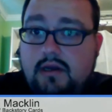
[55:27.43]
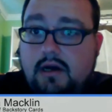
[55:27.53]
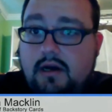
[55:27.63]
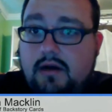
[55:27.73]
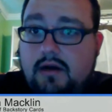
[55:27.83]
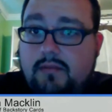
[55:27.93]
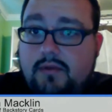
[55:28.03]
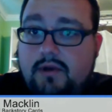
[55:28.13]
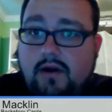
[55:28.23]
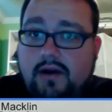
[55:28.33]

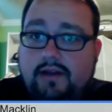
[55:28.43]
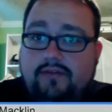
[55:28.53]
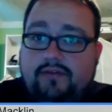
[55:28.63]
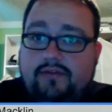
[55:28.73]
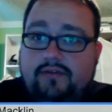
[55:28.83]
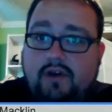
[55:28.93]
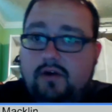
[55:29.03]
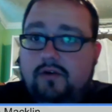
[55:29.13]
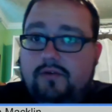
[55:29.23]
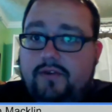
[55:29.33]
All right,
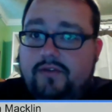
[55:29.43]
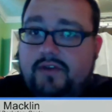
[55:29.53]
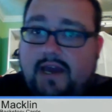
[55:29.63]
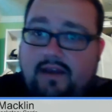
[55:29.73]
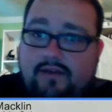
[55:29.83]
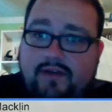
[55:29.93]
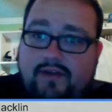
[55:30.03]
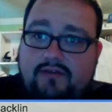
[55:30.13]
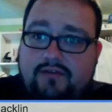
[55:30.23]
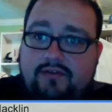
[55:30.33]
so it feels like adding
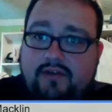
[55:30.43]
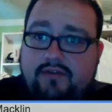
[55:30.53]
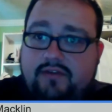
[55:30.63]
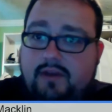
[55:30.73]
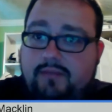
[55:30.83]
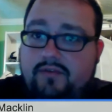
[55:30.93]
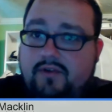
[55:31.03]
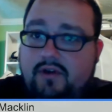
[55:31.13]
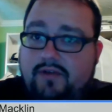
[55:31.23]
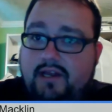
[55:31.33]
Fiasco style setup to the
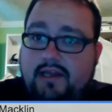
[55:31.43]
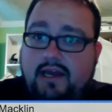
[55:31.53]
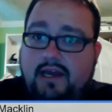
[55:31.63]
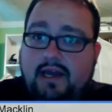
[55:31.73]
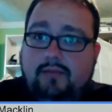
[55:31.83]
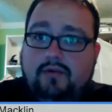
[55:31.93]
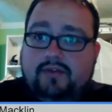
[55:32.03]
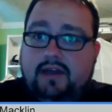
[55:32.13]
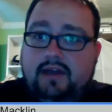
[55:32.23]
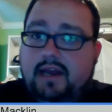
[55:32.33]
start of any game
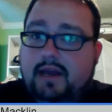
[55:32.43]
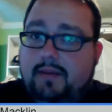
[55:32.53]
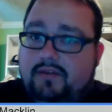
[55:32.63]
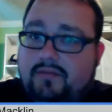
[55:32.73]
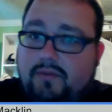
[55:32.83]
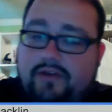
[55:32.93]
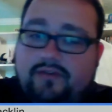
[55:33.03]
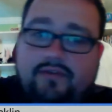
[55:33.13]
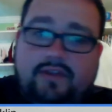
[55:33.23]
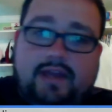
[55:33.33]
was that game
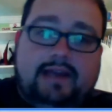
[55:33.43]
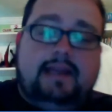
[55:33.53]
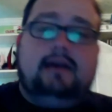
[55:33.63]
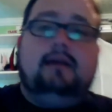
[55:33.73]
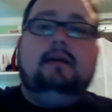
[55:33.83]
inspiration for the idea.